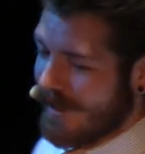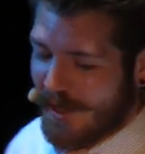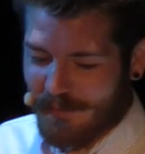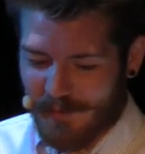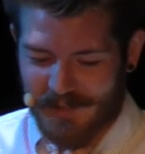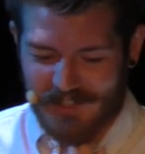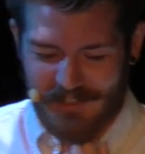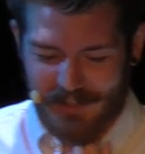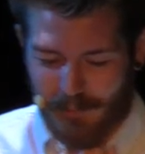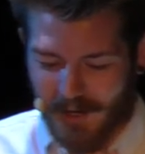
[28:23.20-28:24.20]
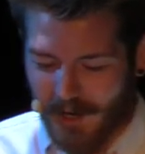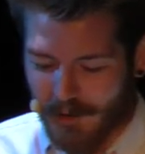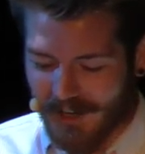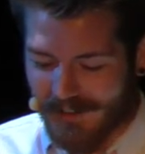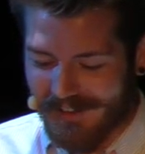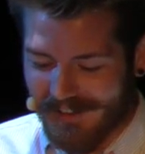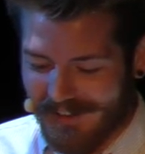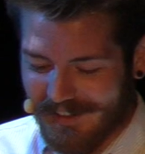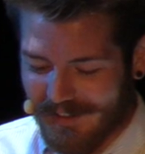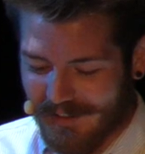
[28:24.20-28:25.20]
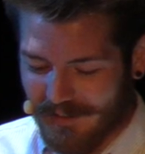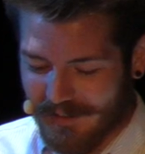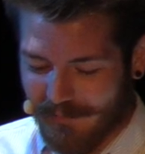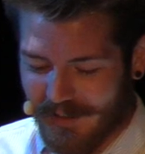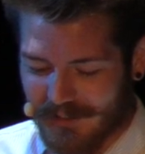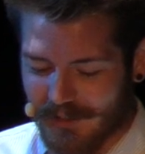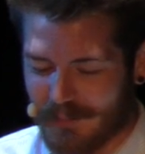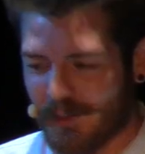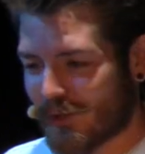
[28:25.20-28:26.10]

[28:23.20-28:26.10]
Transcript: inner mathematician coming out again vectors, we